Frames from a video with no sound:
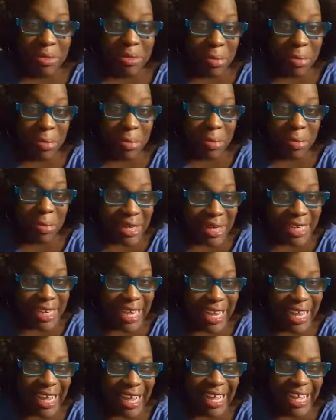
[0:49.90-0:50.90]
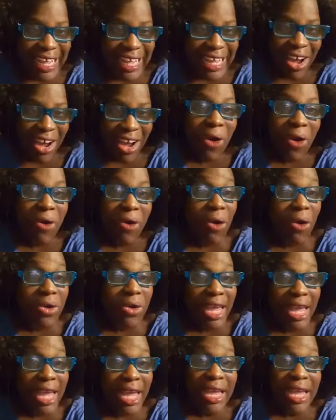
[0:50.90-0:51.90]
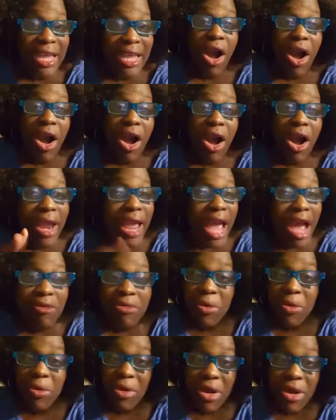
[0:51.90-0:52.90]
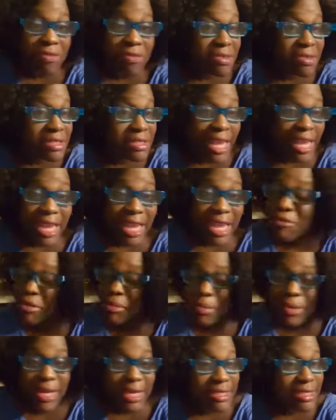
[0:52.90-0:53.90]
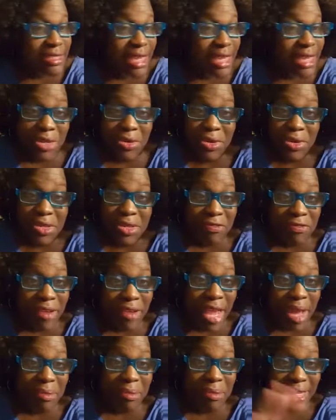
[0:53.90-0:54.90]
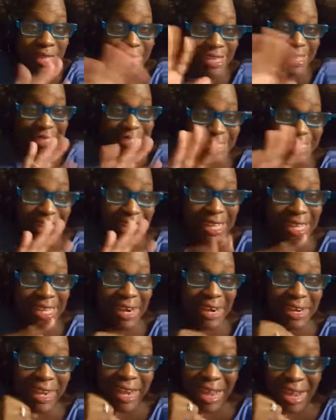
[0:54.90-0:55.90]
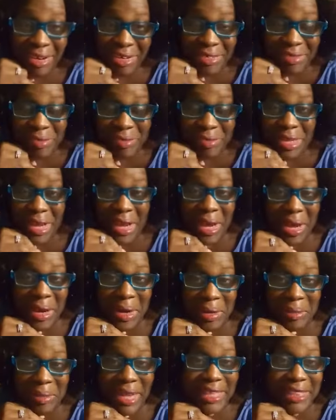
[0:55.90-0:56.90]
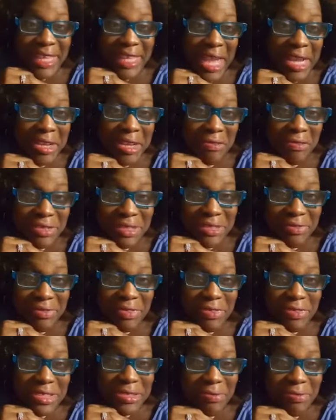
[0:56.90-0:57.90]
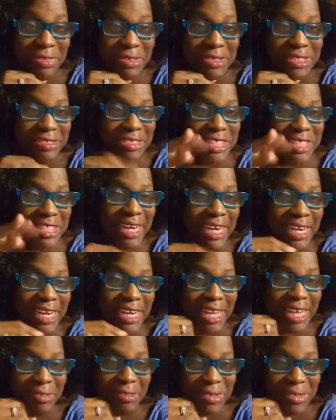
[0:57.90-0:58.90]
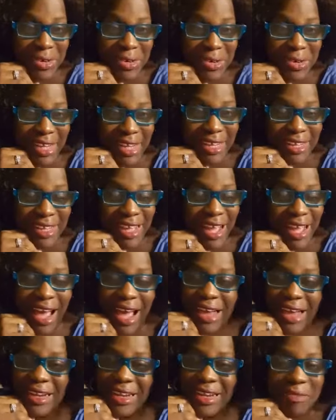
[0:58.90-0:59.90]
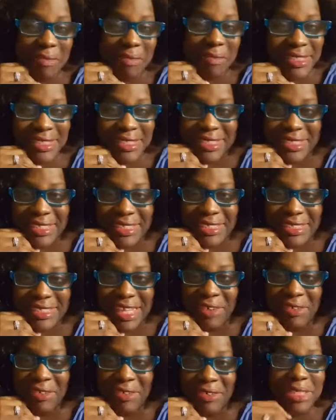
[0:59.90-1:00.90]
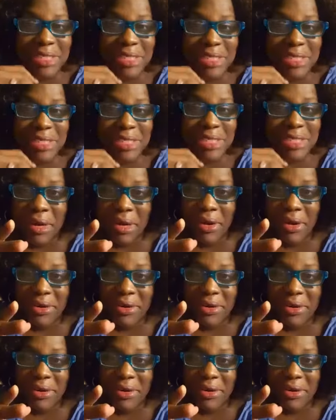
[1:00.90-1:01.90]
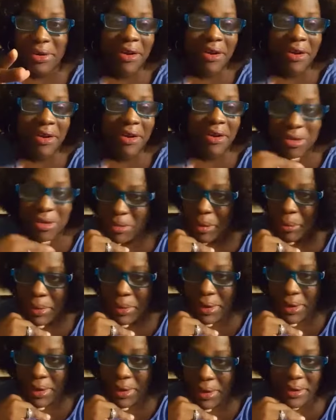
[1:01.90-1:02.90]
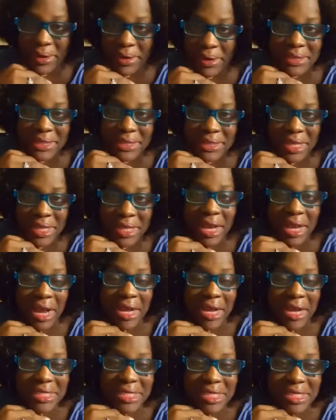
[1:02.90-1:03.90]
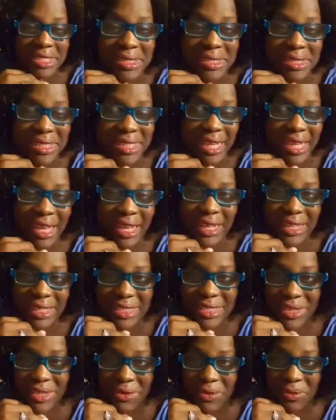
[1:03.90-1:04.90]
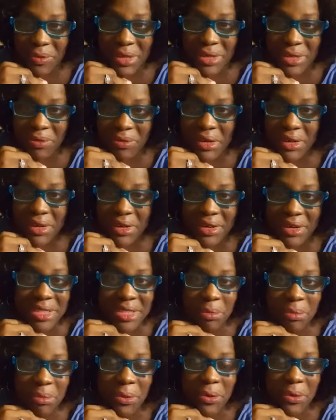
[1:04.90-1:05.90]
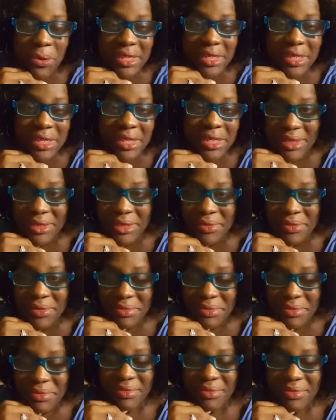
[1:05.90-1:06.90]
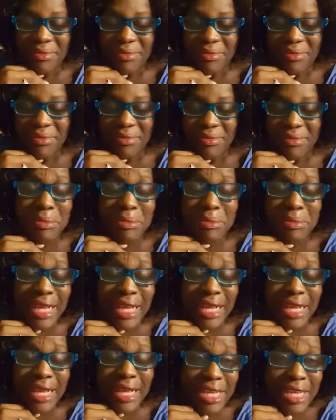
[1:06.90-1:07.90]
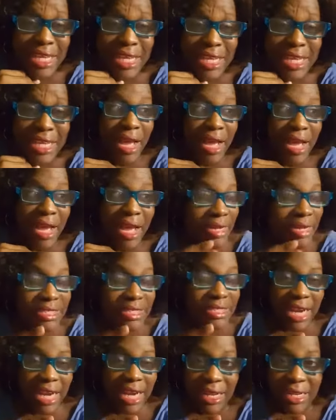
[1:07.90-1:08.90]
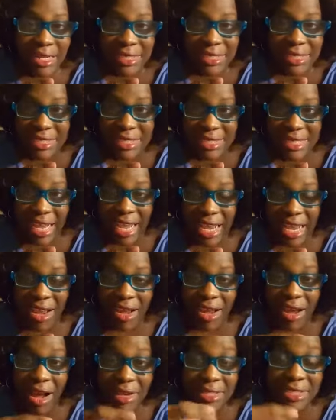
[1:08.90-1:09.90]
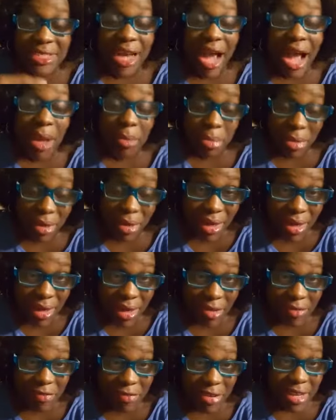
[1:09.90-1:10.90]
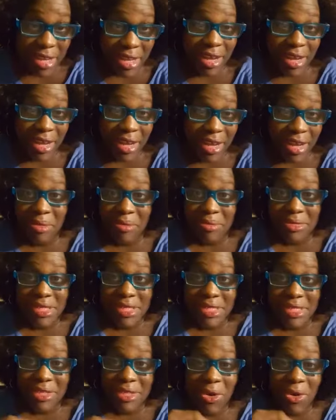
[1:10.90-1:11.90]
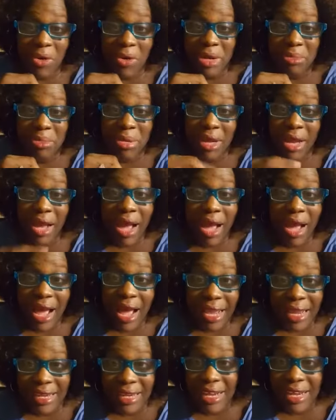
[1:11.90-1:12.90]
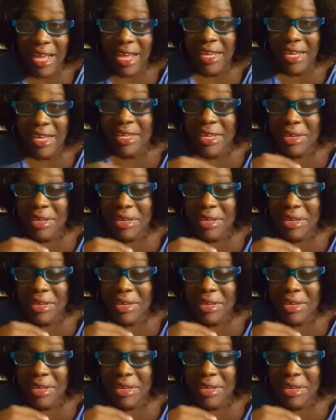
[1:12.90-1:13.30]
for tuning in today. Thank you for your support. Yeah, okay. All right. Have a wonderful best day, you and your family. Take care now. And thank you for checking in real quick. I love my sisters. I was just mentioning Perry Girls. Erin is one of my Perry Girls sisters, and so we're here to support each other. But I thank you. My challenge today, on top of just going blind.